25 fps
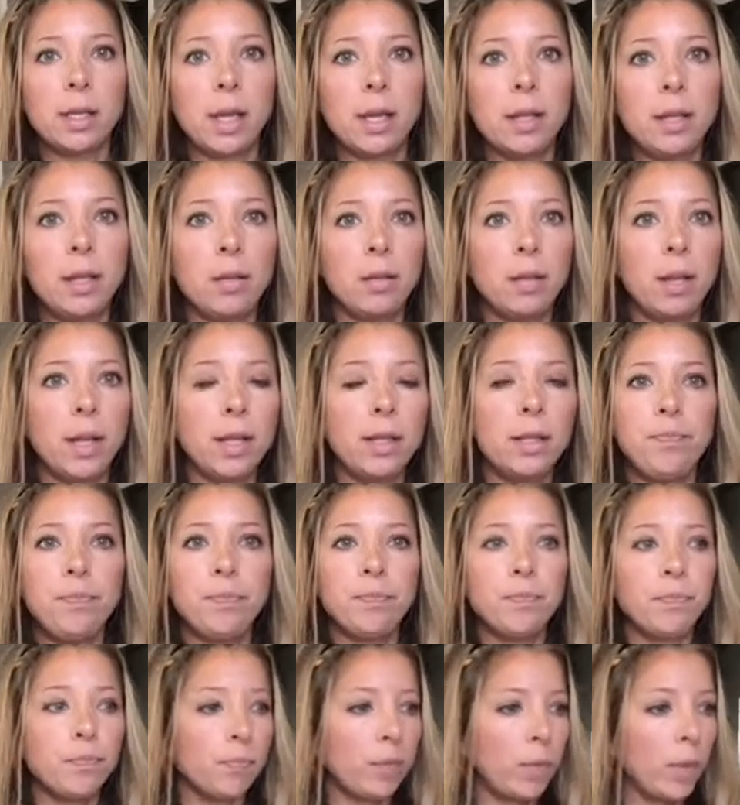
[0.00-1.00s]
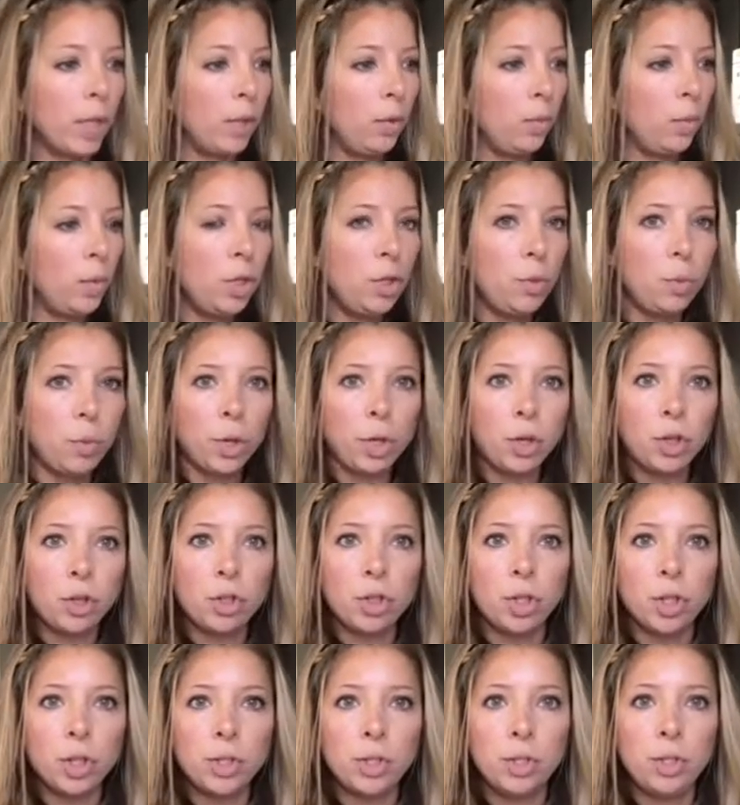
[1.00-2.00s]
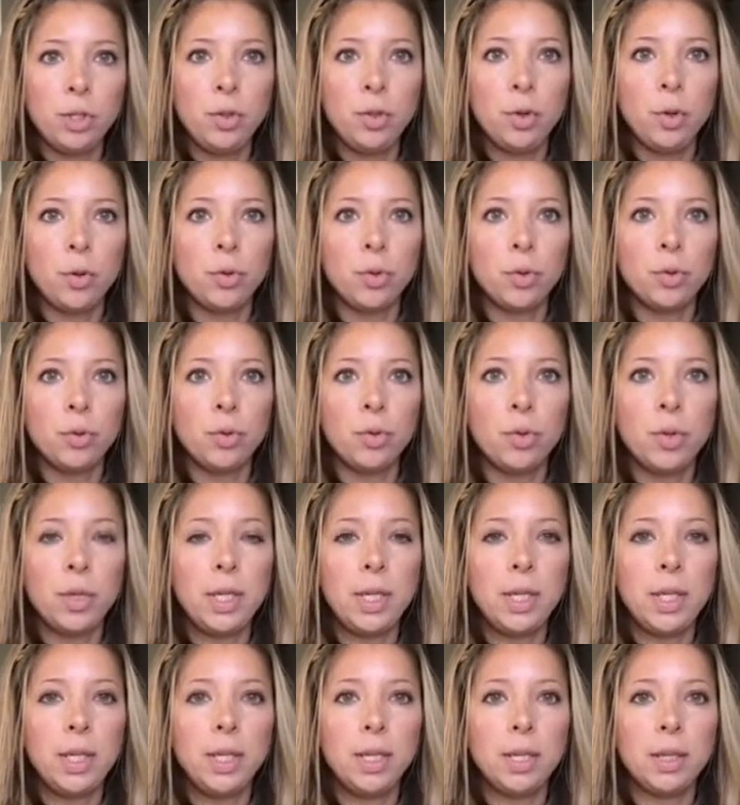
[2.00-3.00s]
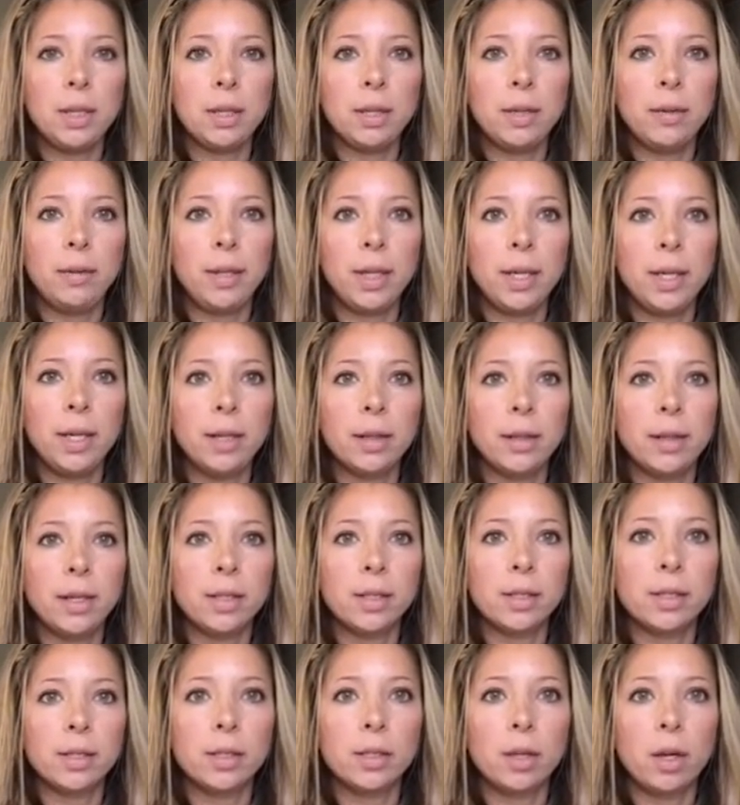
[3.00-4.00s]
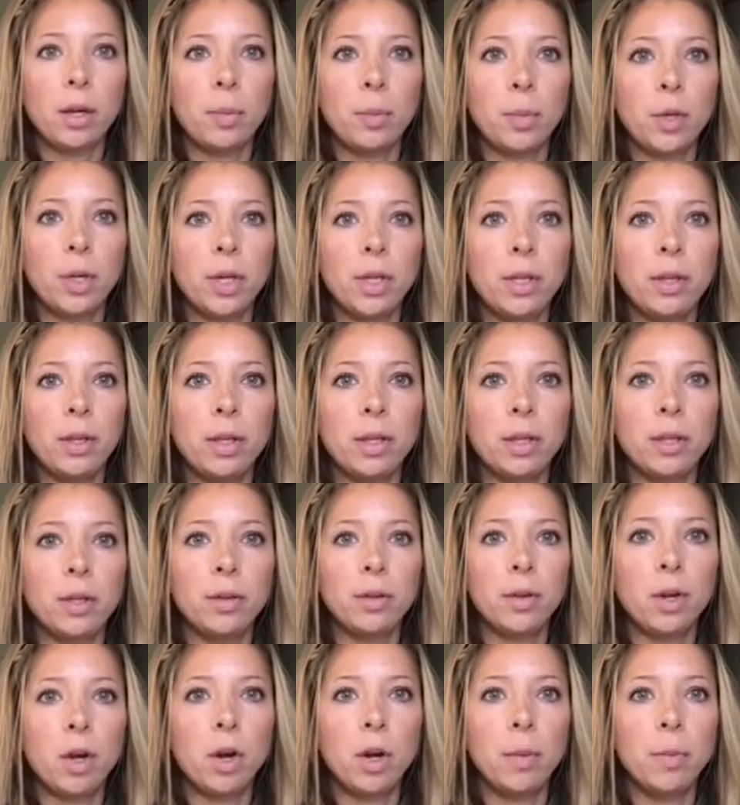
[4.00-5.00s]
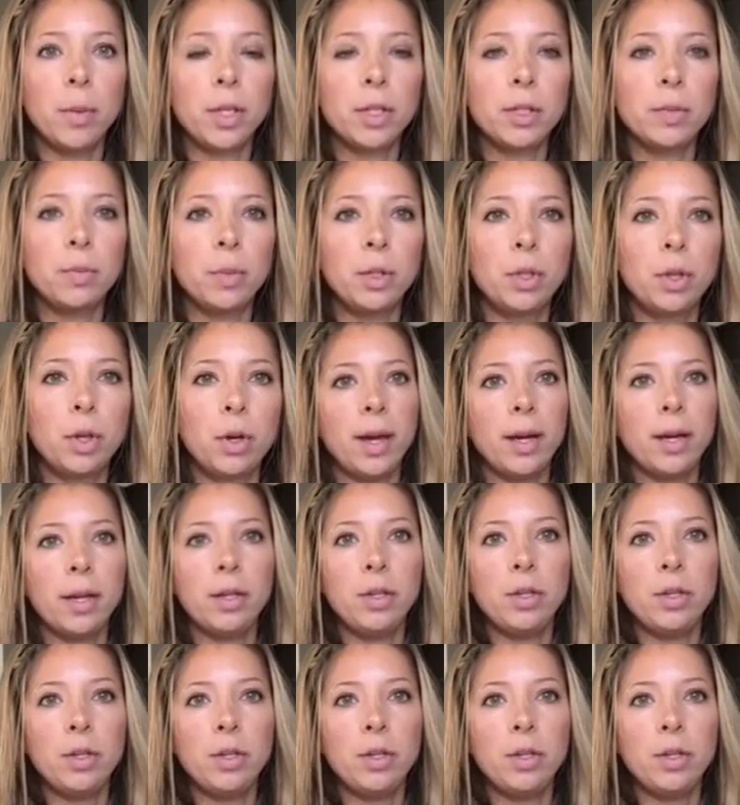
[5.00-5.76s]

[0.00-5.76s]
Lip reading: the cleanse. So when you purchase, you go through the link I'll put in the comments below.